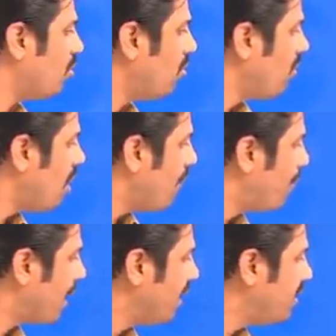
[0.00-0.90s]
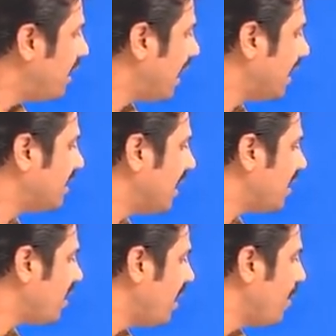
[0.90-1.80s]
Print leather,
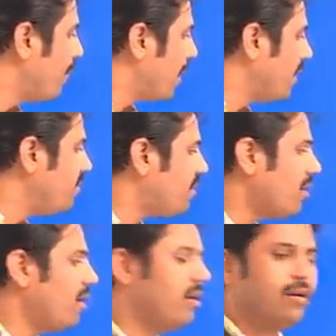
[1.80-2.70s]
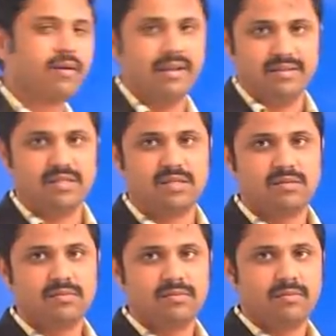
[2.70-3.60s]
print rings.
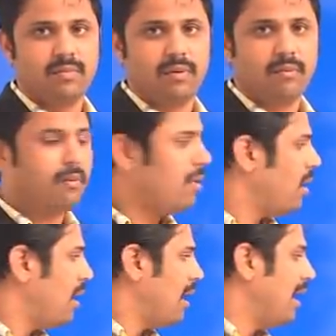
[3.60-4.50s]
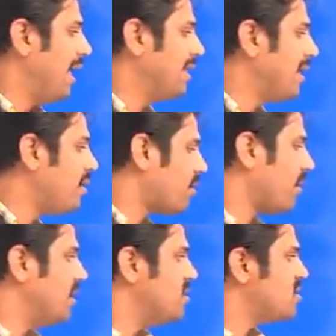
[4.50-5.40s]
Leather rings.
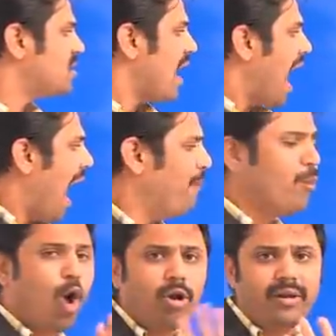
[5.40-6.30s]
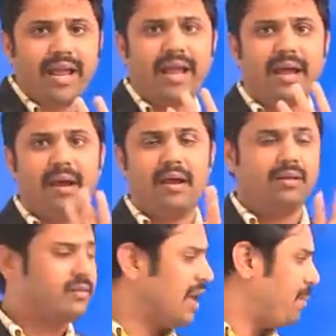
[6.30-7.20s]
That
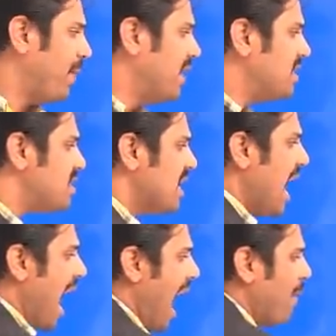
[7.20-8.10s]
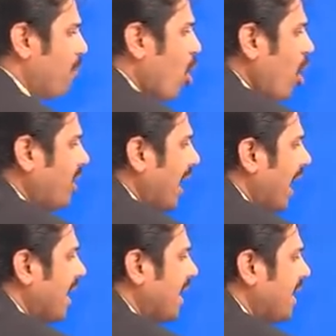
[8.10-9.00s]
means I'm not
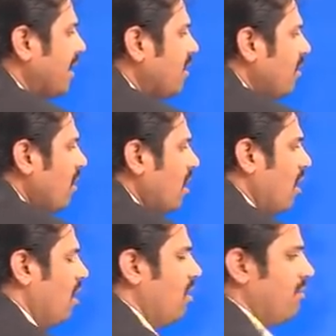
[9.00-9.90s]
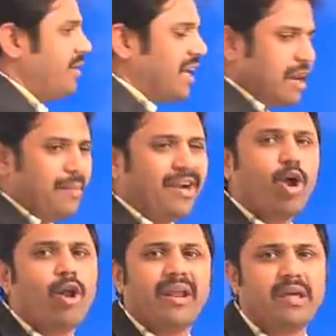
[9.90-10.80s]
any decrement or
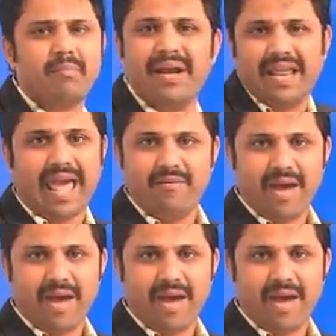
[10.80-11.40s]
increment n value.